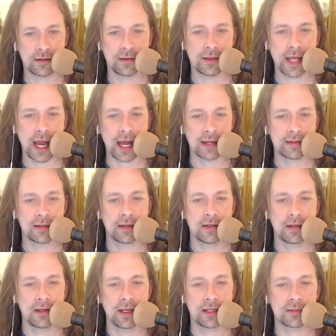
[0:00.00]
that
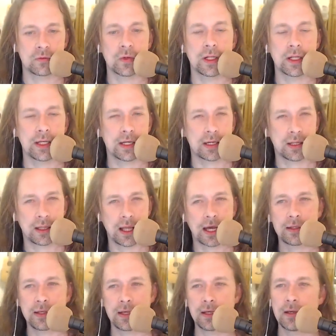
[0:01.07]
it's really
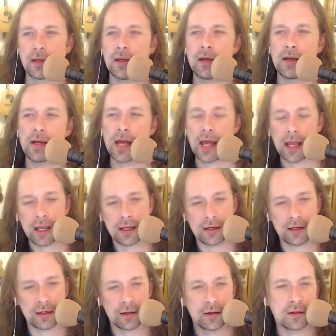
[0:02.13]
collecting
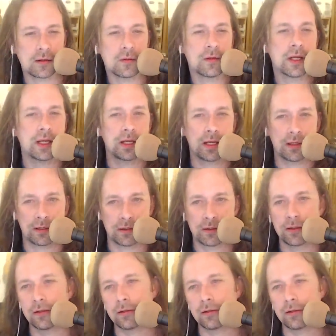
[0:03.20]
and including and